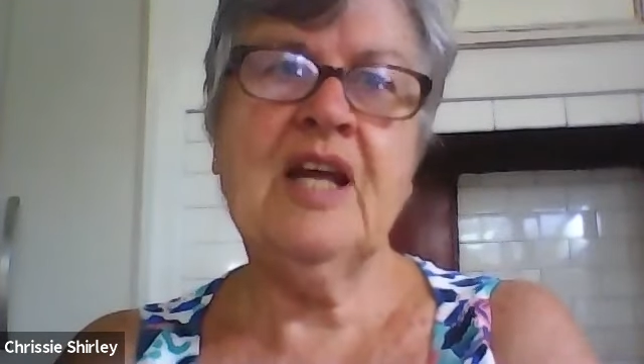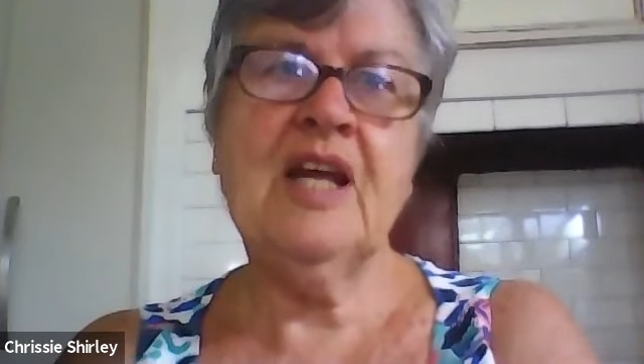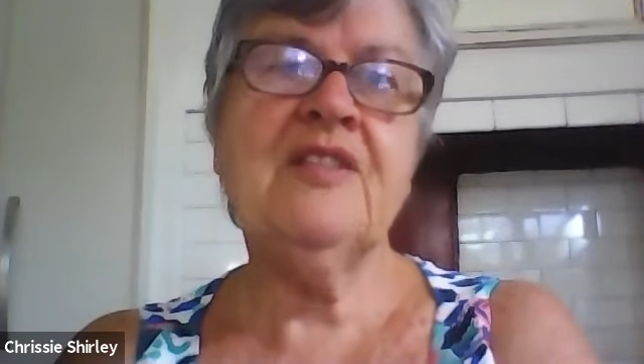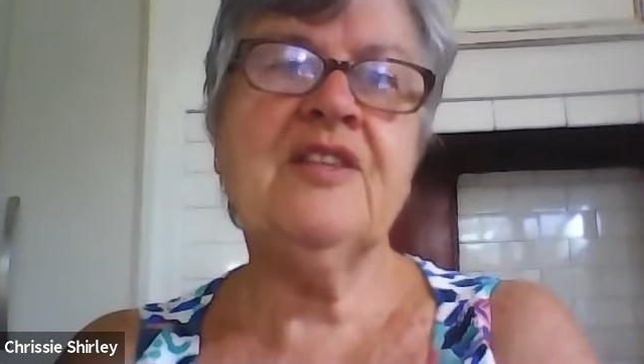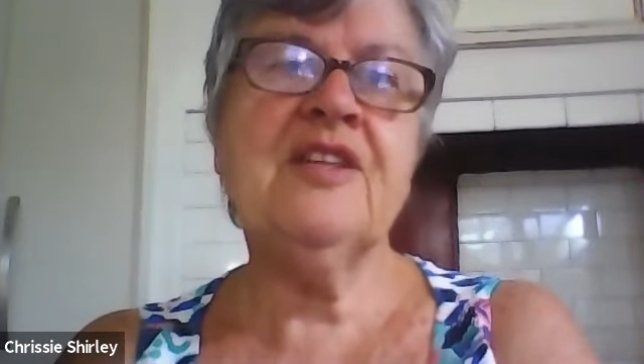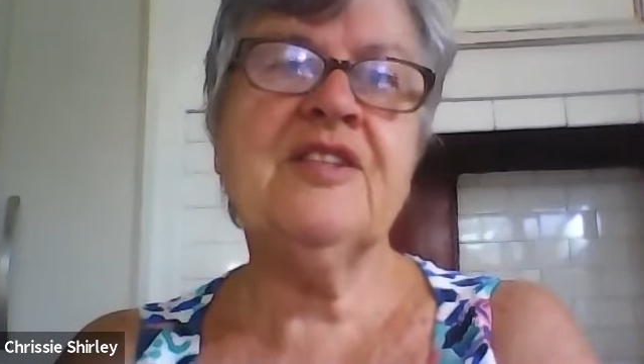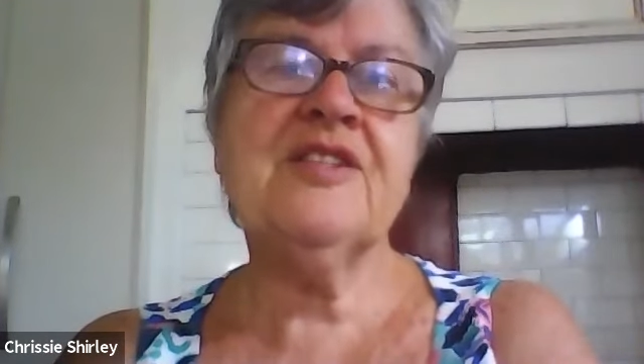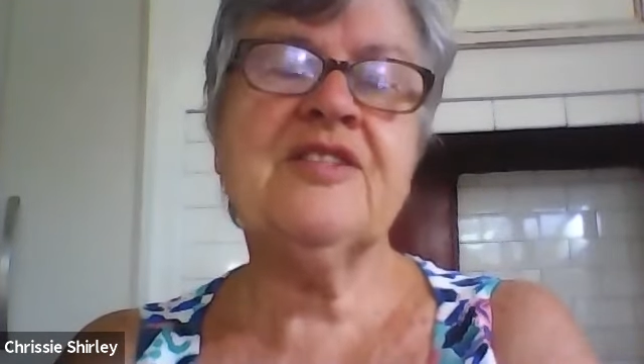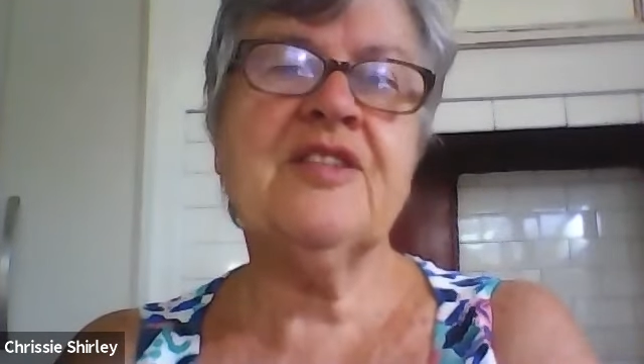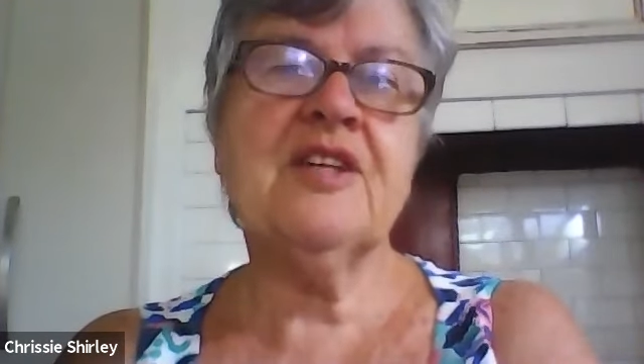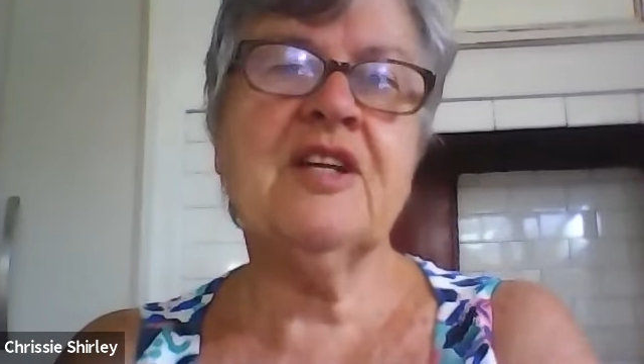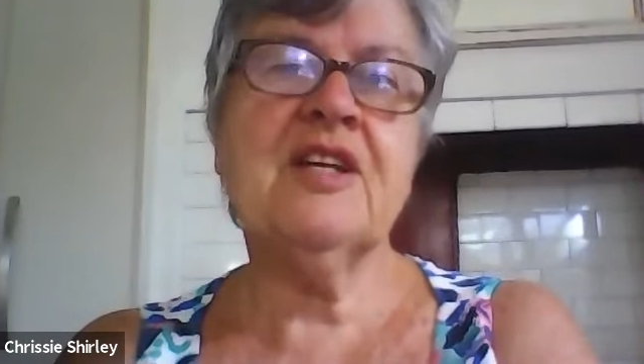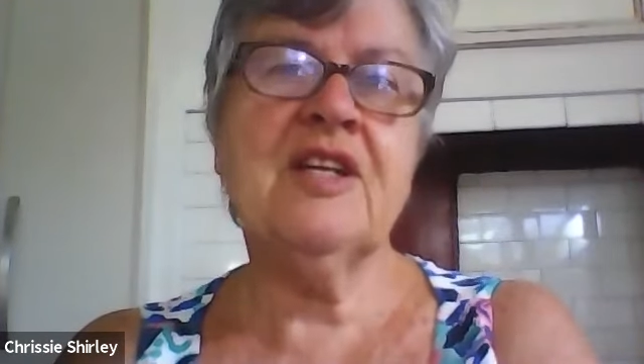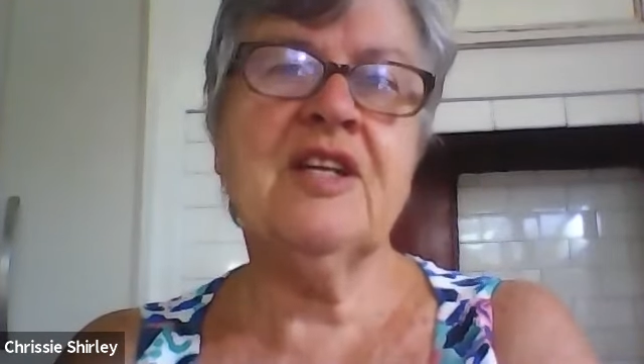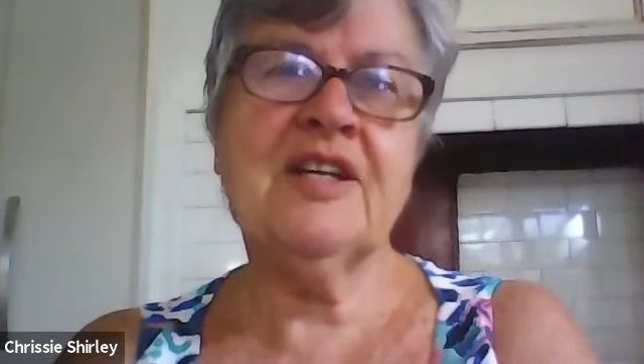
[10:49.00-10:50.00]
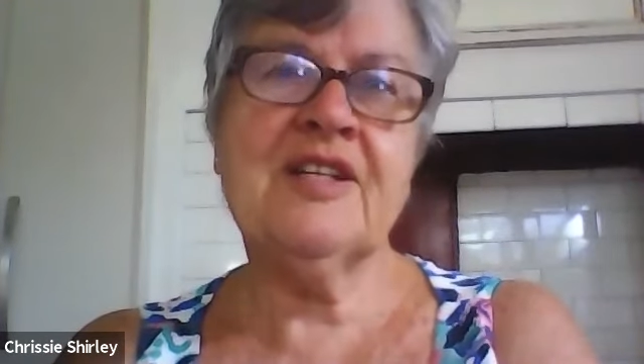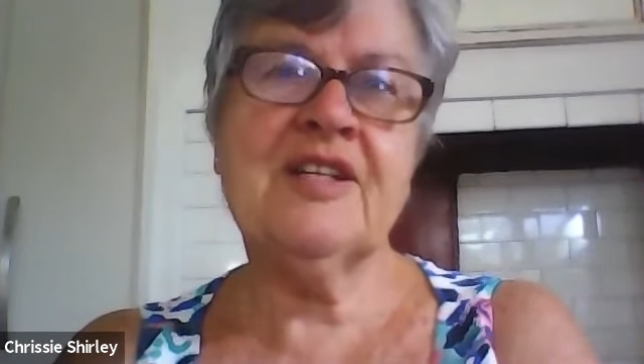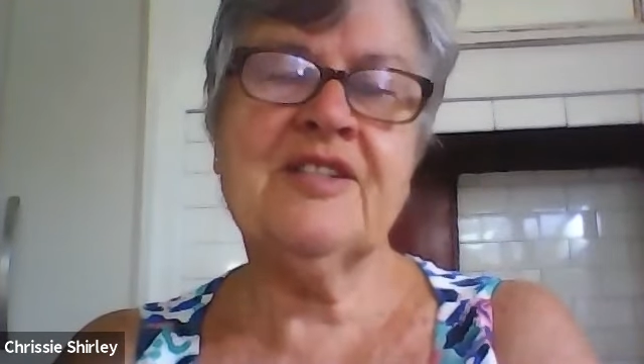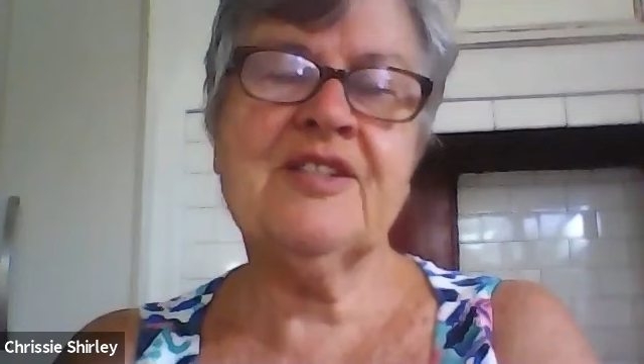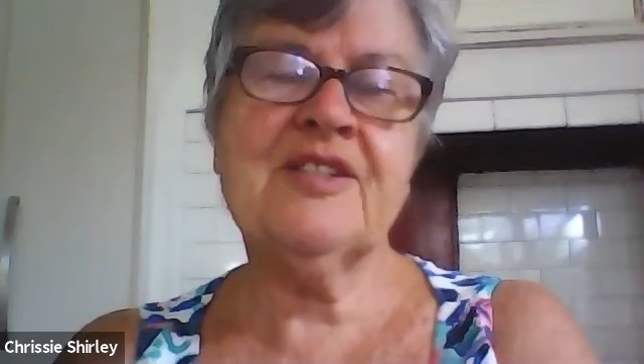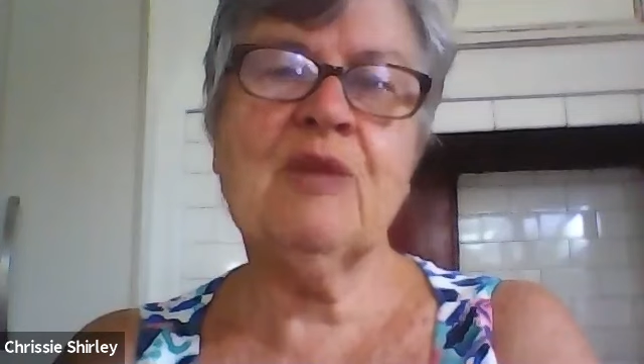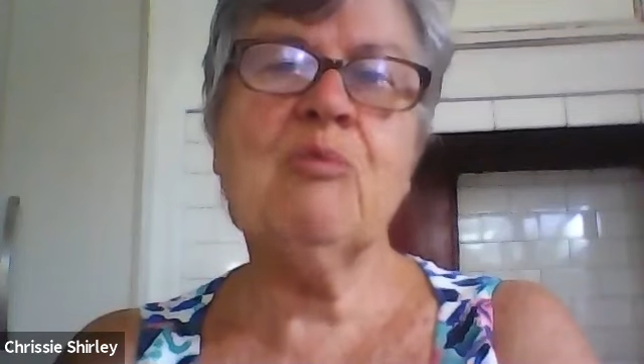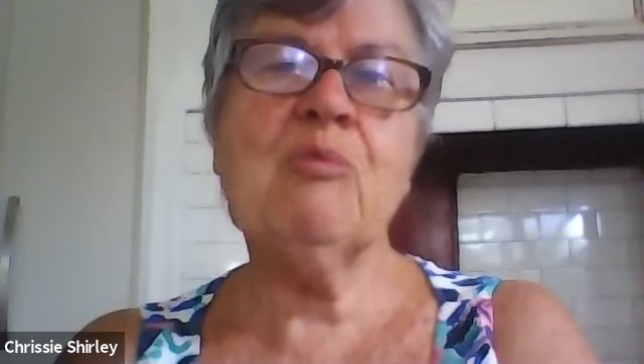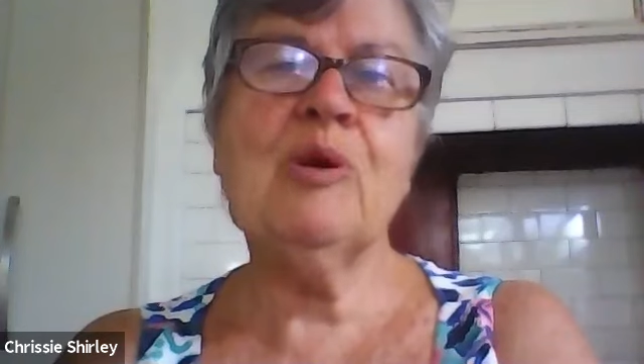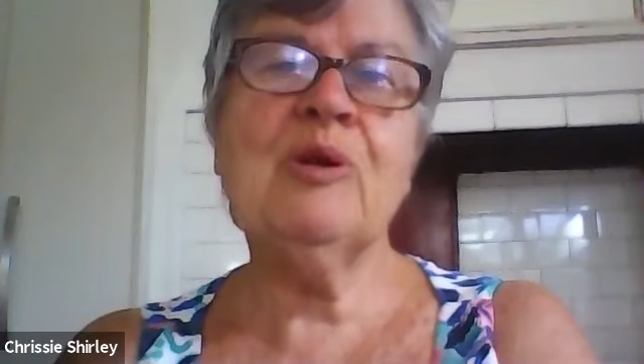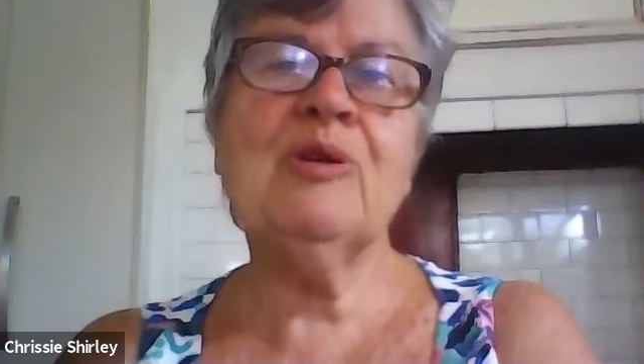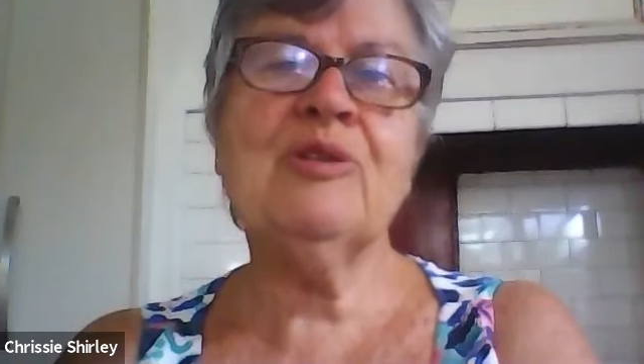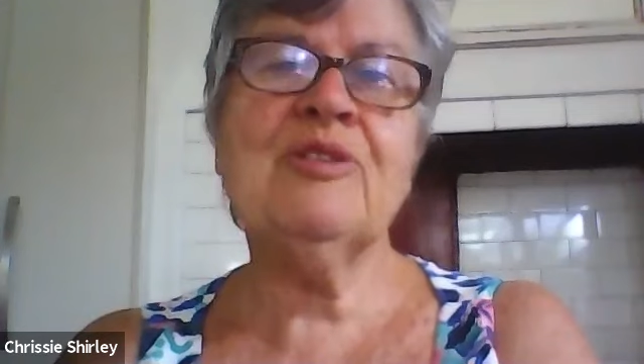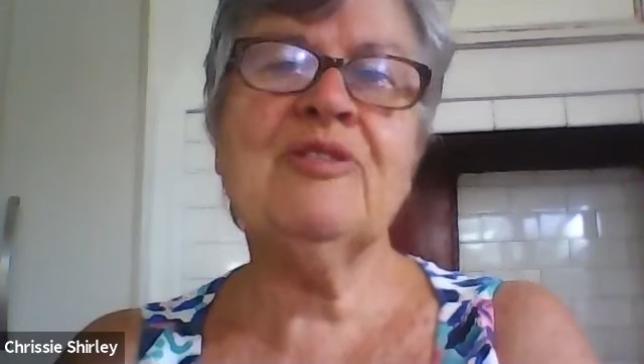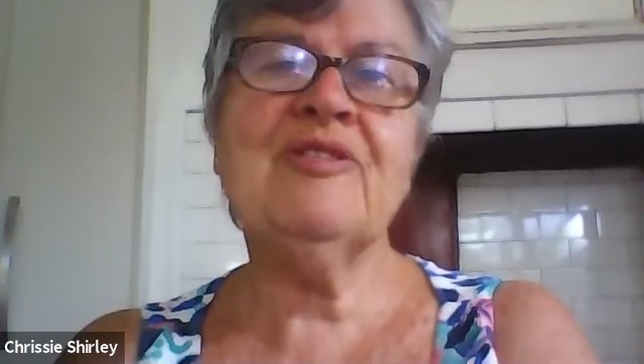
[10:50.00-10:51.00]
This, yes, a
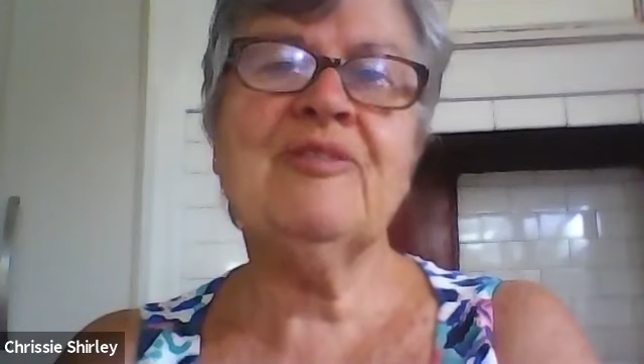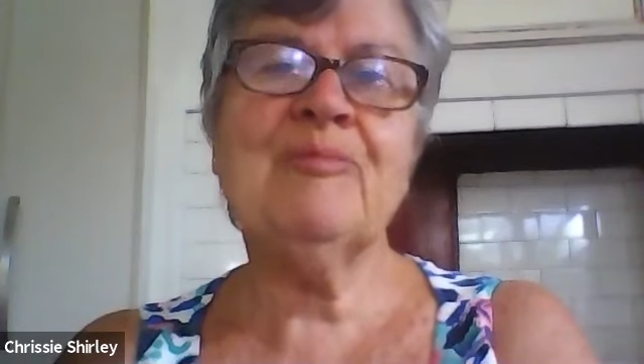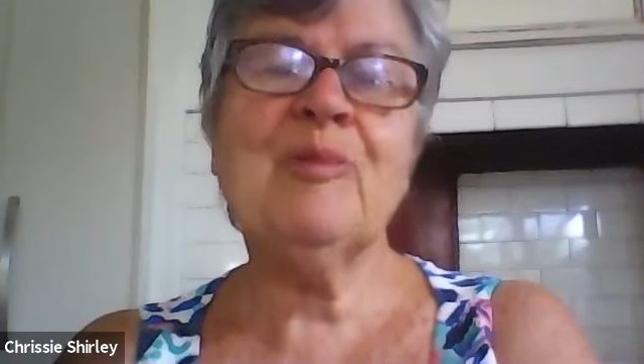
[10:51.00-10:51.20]
world of